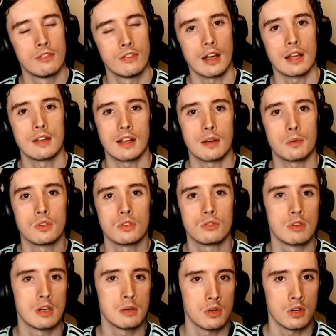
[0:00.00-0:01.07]
5 hours
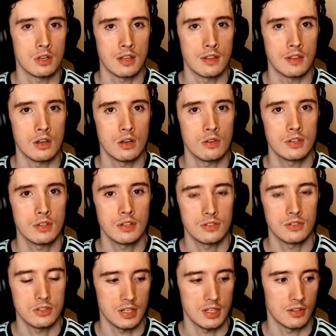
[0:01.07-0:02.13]
reworking the
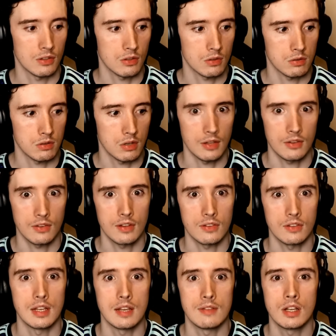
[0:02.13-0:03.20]
office. Jesus Christ,
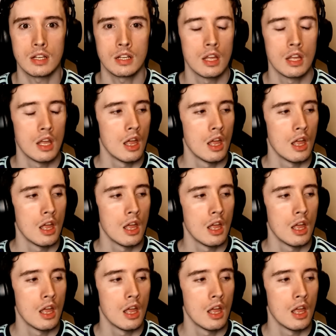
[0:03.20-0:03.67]
that's an evening.